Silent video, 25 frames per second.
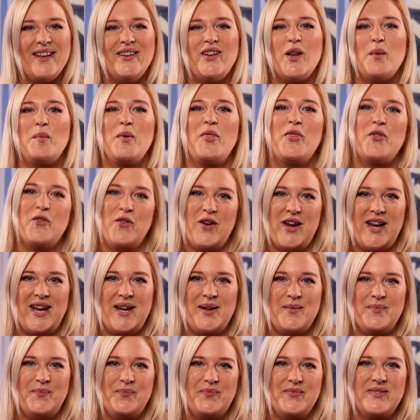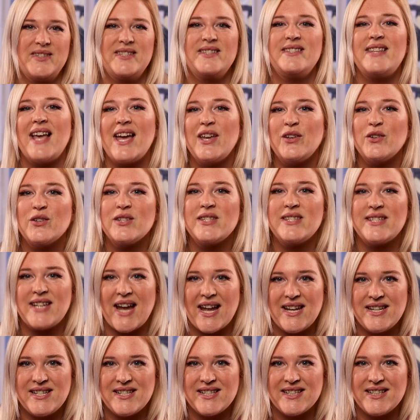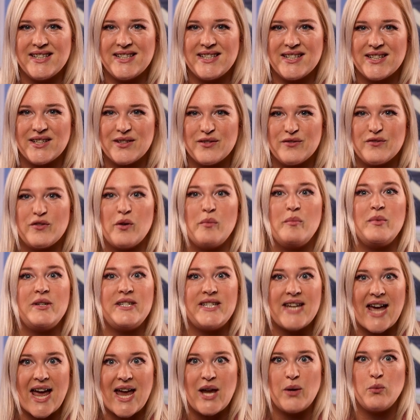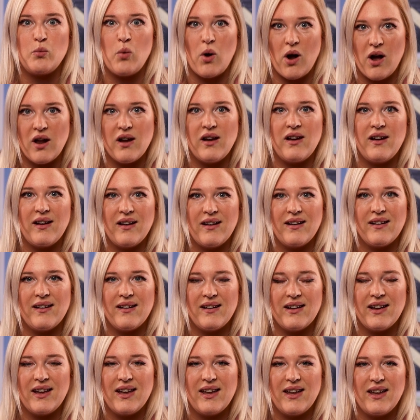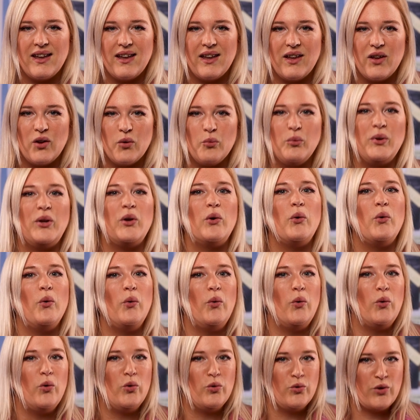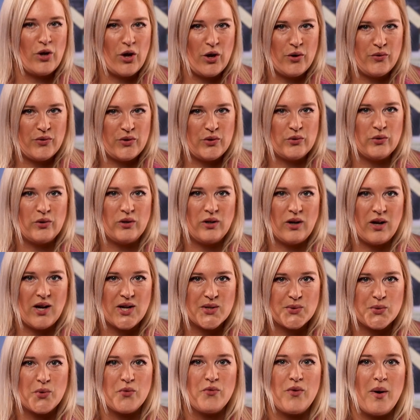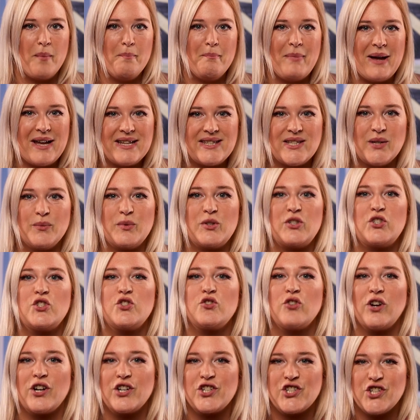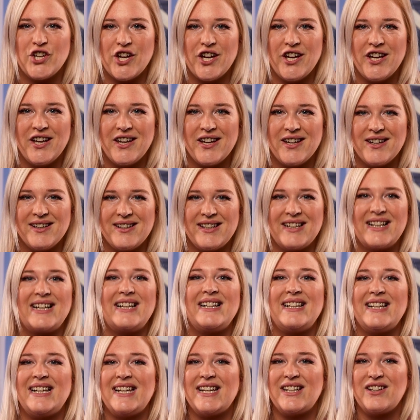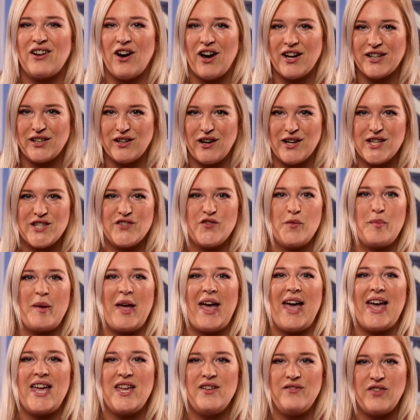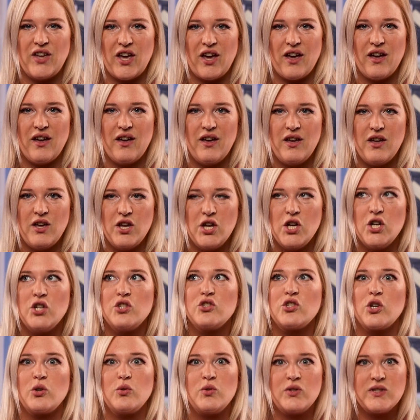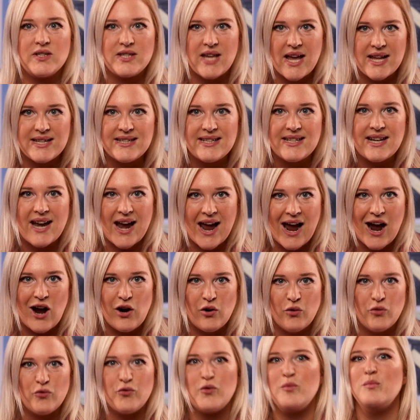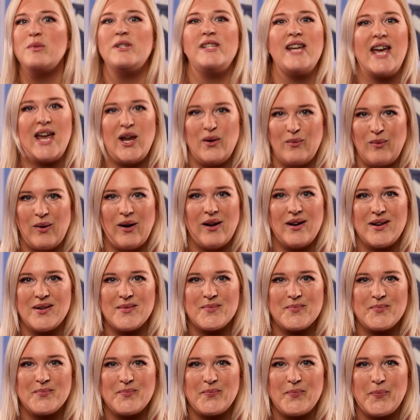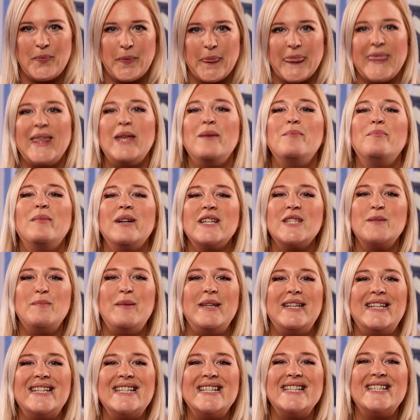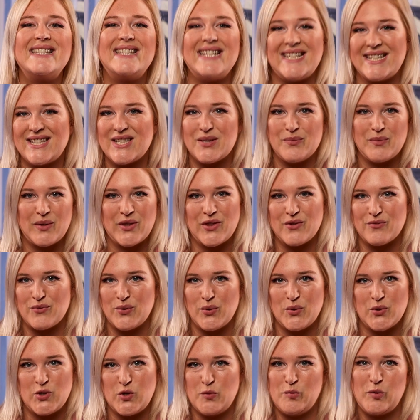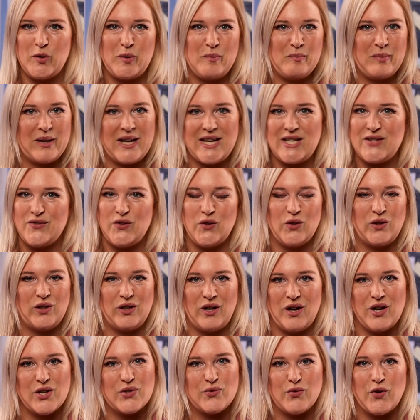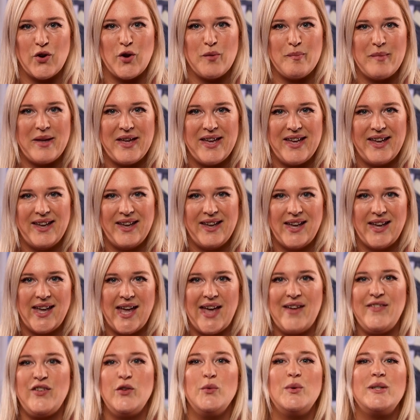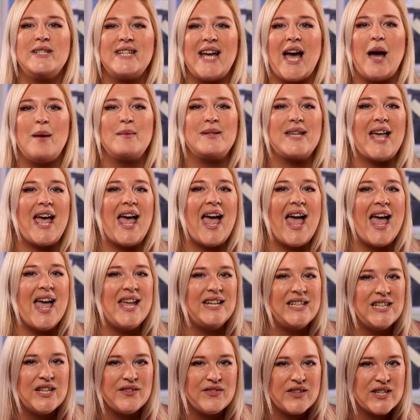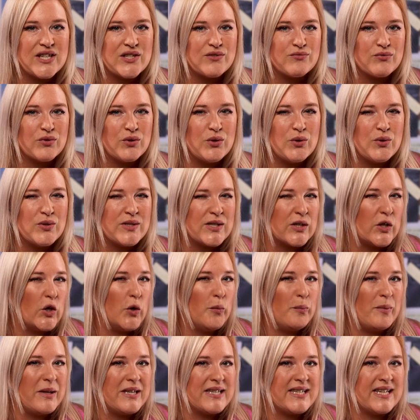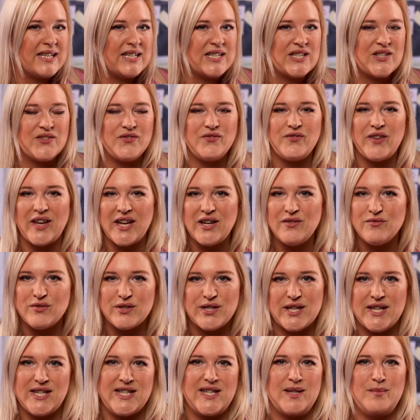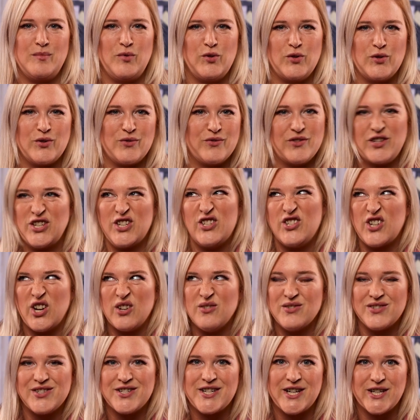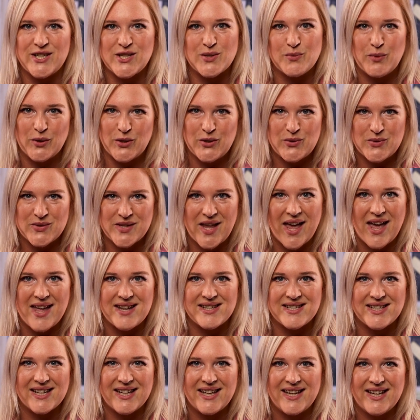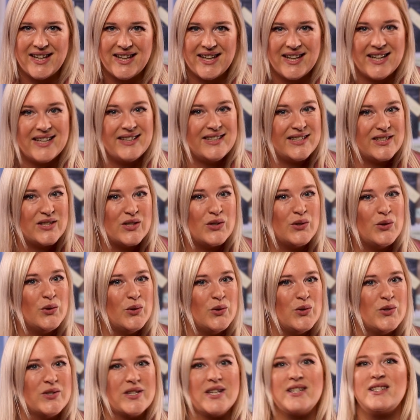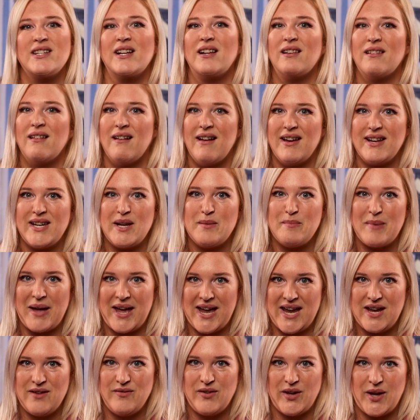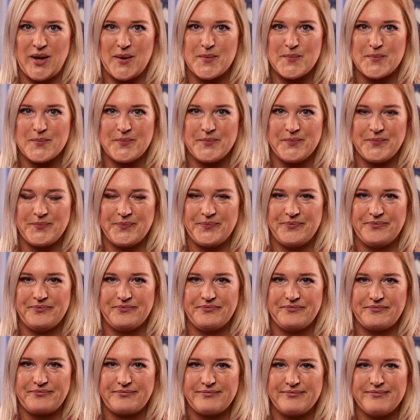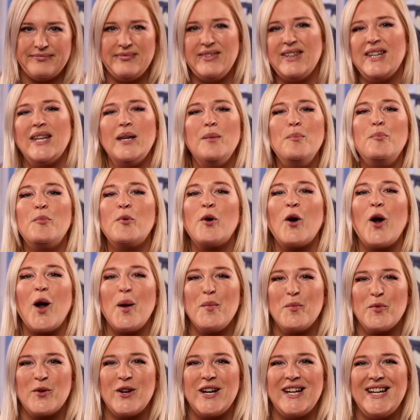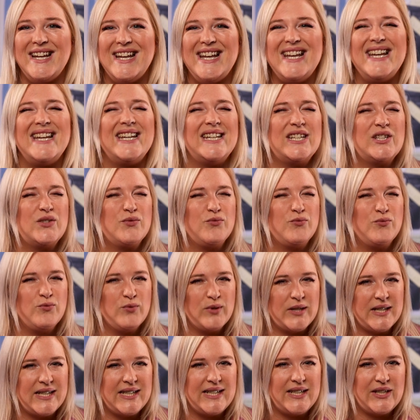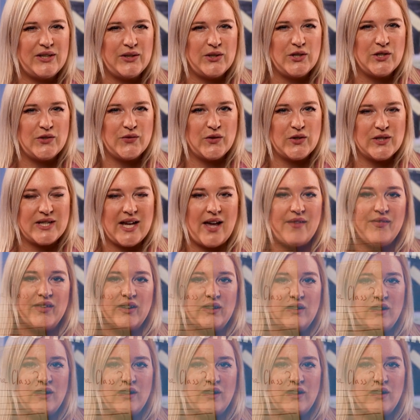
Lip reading: Number three, set your standard from day one. We all know that your class will run better with structure and clear guidelines for behaviour. So set it out from day one. You must be consistent with the rules you put in place for your classroom. If you adapt any of these rules, it could be seen as favouritism or that you don't stick to what you said. And this could cause a decline in behaviour. In primary, it's really useful to have the